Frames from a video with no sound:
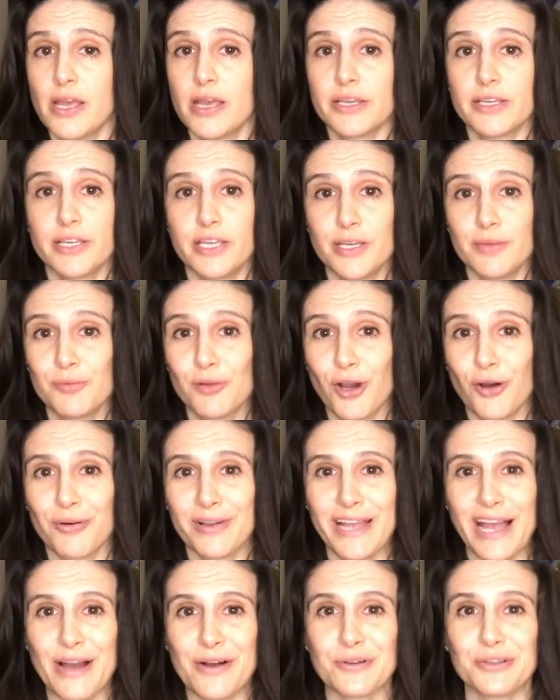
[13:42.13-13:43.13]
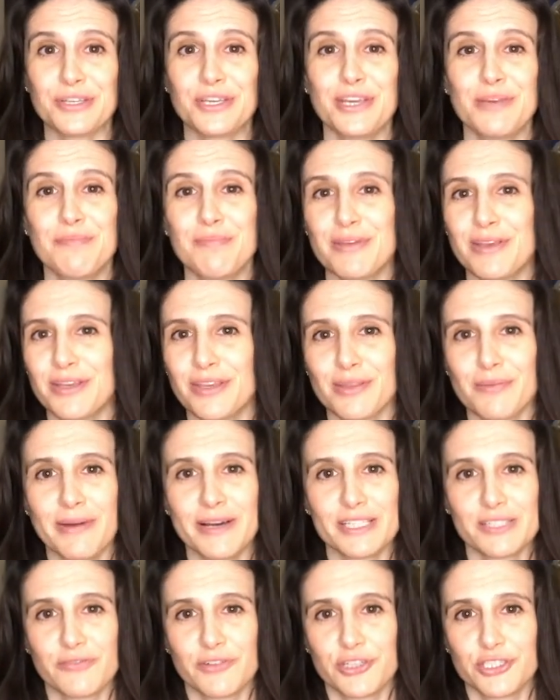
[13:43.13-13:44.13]
Keep going out. Keep being the
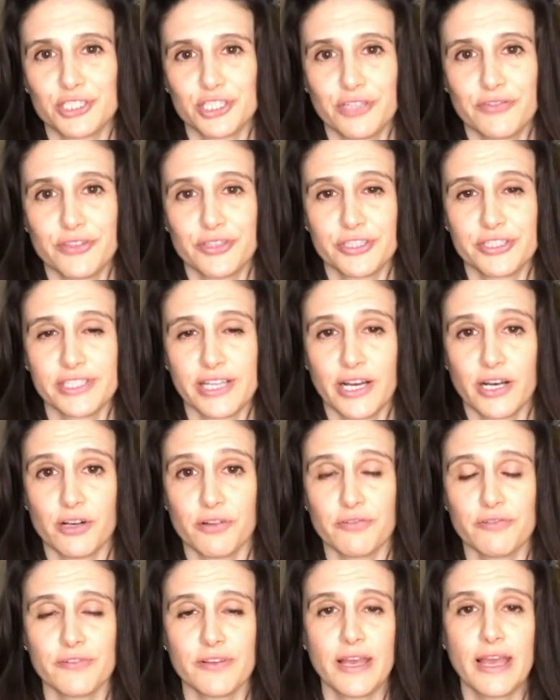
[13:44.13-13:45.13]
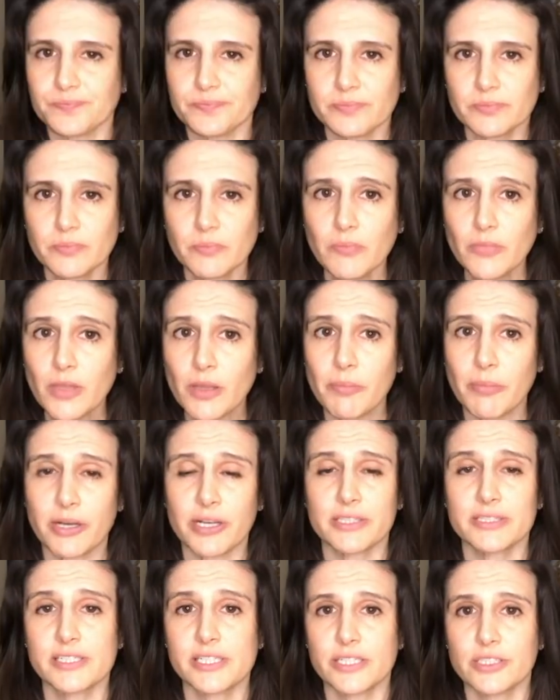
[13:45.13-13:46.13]
best version of yourself. But
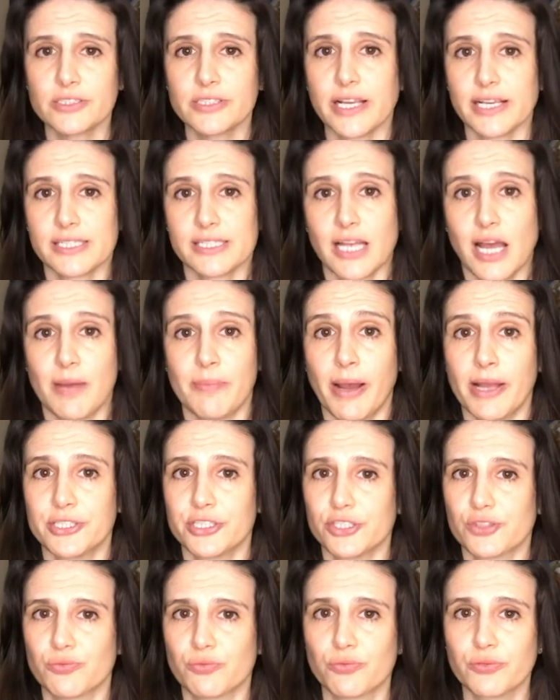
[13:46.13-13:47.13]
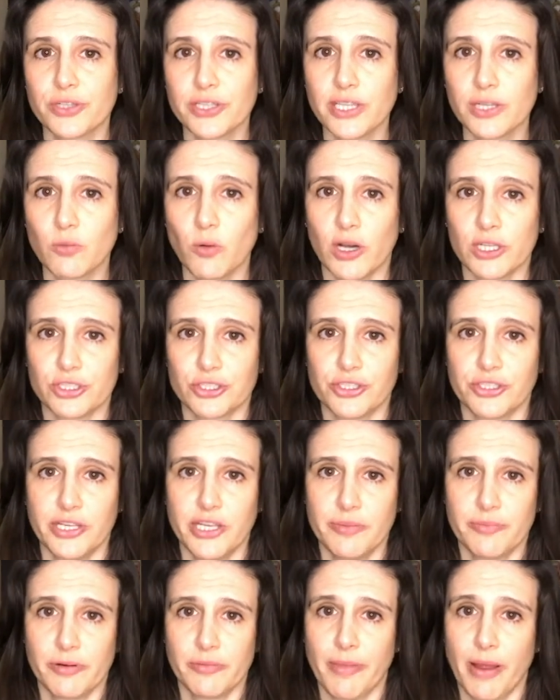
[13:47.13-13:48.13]
until next time, I just really want you to
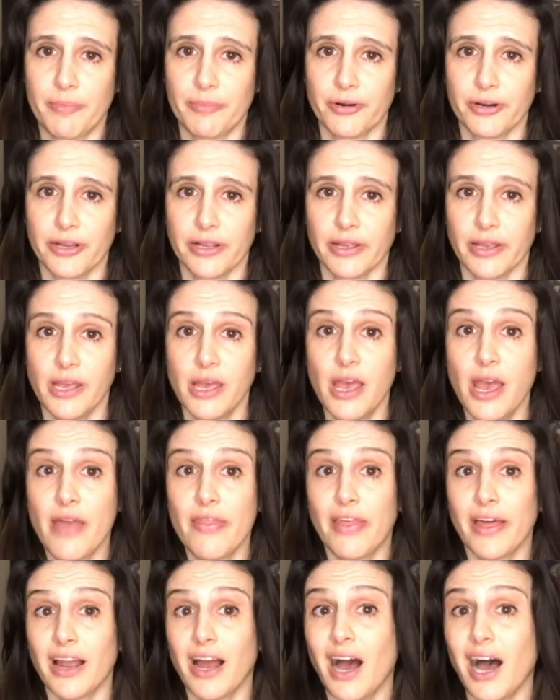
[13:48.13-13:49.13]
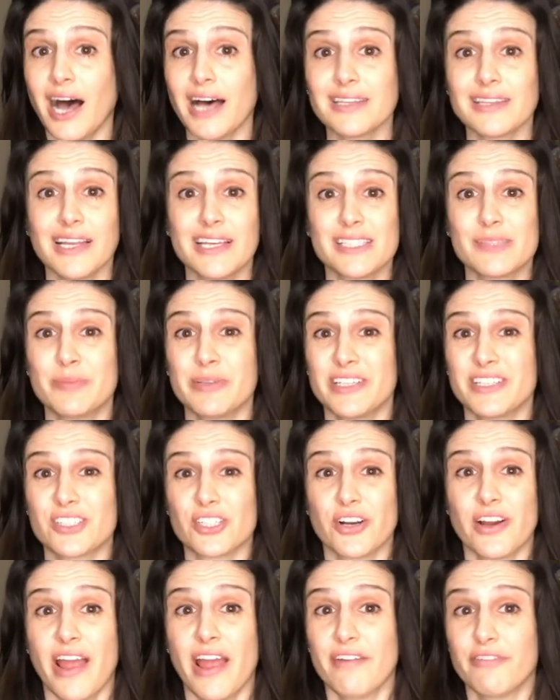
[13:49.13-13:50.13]
keep remembering that hot lesbians
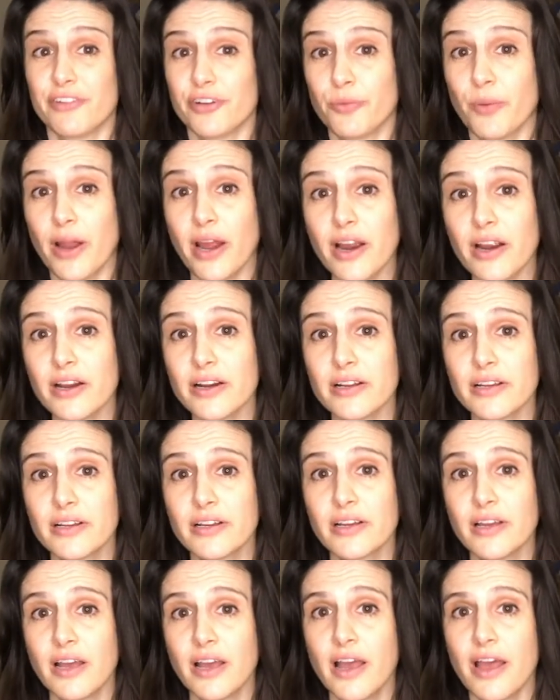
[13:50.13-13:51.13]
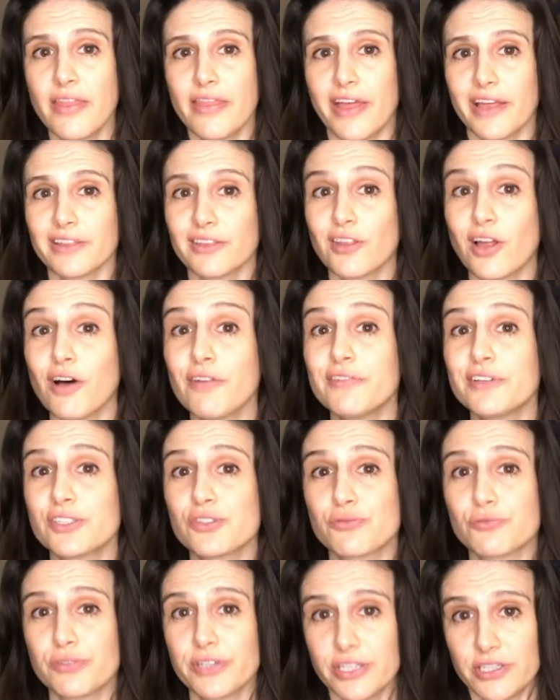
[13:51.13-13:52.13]
are everywhere, that love is
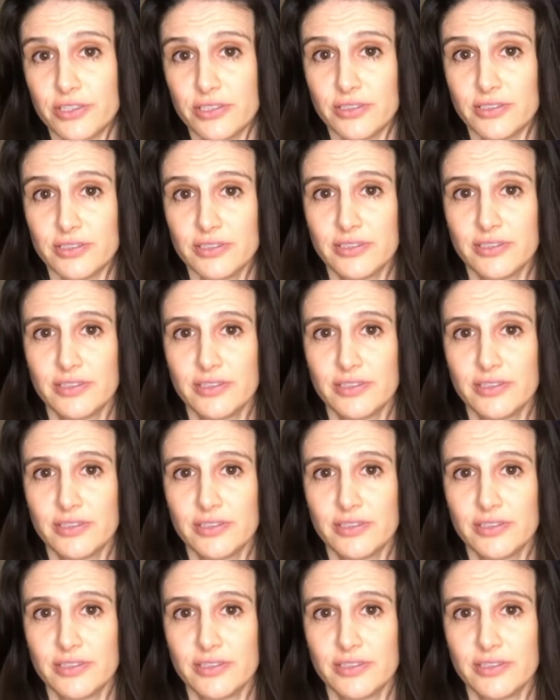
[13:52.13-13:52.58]
real,